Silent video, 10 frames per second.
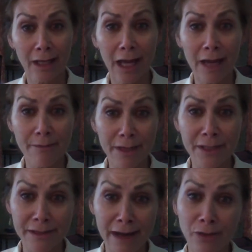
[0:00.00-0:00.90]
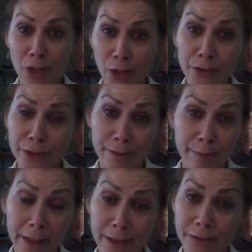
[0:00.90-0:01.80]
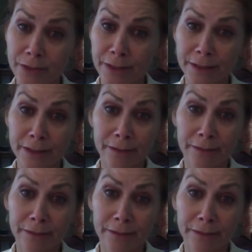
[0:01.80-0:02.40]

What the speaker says: I must now go to the patient."